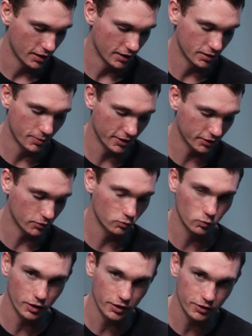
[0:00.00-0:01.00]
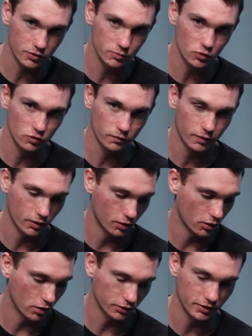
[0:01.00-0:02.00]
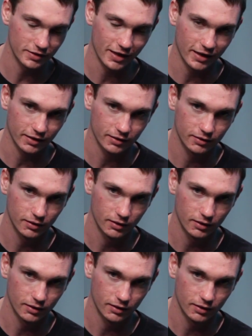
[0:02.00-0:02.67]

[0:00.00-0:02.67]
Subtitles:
And depending on where you move along the neck